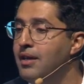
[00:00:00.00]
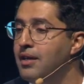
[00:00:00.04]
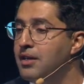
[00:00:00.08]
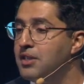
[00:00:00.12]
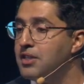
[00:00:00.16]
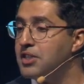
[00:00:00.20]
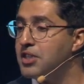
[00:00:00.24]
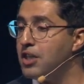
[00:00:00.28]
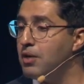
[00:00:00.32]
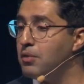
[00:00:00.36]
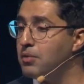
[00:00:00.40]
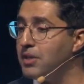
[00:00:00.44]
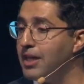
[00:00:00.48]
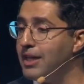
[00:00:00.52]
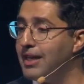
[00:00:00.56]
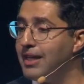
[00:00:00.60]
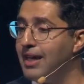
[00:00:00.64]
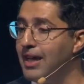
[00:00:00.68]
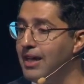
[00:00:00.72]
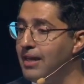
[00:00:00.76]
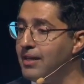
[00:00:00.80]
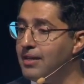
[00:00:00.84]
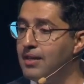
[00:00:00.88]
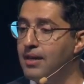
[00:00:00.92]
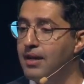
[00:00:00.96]
so they
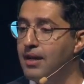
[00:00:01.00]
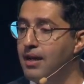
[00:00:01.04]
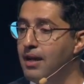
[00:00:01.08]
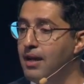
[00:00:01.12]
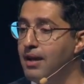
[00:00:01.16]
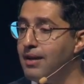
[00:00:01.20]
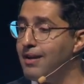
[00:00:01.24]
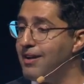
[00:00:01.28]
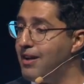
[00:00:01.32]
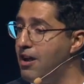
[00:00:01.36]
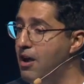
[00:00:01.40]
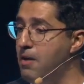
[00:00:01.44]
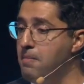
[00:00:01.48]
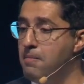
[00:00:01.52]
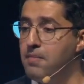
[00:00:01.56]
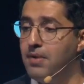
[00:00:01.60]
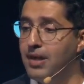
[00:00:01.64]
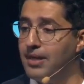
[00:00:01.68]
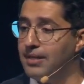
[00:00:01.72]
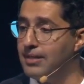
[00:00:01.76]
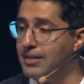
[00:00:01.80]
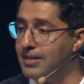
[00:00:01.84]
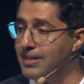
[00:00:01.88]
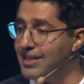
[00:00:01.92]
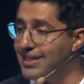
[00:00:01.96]
can come
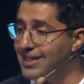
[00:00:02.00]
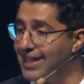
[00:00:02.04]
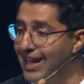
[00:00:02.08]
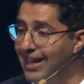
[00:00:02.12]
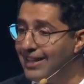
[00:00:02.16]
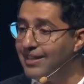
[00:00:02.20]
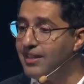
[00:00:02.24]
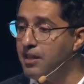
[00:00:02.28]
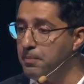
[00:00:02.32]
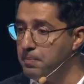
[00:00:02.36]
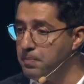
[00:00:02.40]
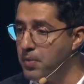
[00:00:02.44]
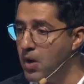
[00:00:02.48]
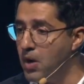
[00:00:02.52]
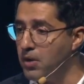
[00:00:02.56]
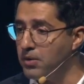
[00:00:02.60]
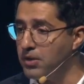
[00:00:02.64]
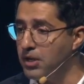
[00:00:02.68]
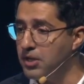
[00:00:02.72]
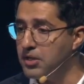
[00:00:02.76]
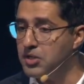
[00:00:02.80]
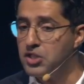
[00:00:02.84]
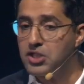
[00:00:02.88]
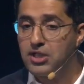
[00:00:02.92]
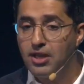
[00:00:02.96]
and sell the
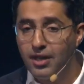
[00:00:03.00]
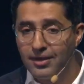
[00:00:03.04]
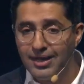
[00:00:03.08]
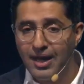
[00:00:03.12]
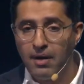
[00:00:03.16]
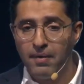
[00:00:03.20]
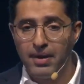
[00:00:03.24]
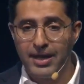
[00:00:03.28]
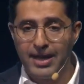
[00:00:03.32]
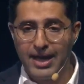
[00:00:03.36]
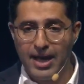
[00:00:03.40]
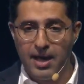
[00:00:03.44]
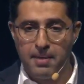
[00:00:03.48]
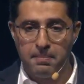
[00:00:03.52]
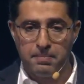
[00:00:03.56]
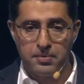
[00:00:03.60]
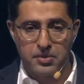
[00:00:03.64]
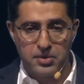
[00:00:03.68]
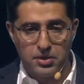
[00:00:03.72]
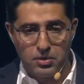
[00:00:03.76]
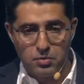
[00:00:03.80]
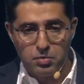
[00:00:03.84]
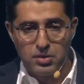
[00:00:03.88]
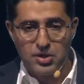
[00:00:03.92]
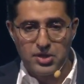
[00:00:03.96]
products on our
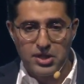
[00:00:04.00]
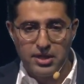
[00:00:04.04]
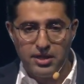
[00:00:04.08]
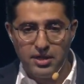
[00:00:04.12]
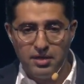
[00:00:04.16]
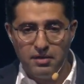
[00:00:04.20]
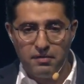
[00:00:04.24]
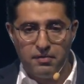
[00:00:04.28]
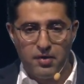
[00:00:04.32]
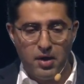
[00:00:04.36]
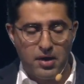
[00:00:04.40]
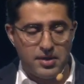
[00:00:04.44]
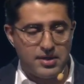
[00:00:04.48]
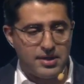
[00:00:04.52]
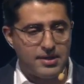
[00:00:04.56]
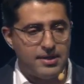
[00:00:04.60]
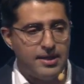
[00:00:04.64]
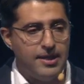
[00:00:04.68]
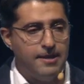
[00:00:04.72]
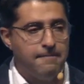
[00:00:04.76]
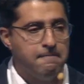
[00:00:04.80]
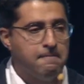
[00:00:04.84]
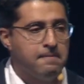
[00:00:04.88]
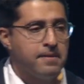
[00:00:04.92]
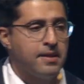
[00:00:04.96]
campus. It was a
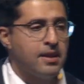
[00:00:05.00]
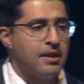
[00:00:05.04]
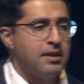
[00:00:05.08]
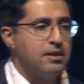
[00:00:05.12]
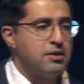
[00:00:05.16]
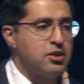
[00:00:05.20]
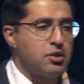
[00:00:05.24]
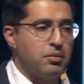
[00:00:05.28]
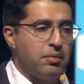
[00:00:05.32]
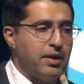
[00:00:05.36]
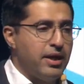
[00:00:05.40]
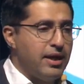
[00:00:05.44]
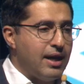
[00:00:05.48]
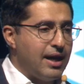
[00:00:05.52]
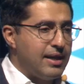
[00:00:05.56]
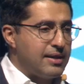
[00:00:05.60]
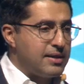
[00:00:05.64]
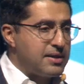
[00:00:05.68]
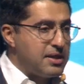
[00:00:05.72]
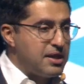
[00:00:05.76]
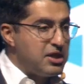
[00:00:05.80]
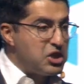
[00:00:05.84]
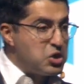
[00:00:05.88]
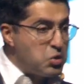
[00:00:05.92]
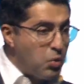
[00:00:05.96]
university, so we had
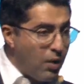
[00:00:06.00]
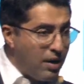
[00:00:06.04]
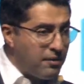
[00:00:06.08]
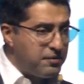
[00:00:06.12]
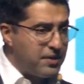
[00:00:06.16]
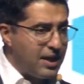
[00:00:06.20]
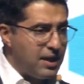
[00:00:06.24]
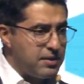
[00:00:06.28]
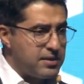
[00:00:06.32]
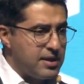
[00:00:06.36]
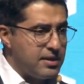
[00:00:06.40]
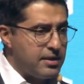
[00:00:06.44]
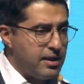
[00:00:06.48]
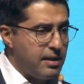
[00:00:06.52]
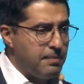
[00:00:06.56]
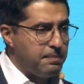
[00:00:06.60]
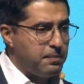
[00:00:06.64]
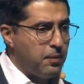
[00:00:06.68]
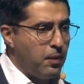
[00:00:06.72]
2,000